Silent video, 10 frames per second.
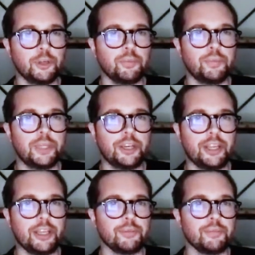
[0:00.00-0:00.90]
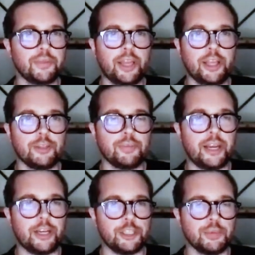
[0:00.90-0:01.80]
building and
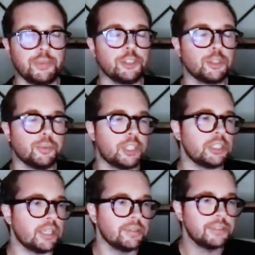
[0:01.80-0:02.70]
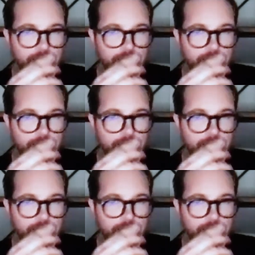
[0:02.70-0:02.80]
managing Minchum ourselves.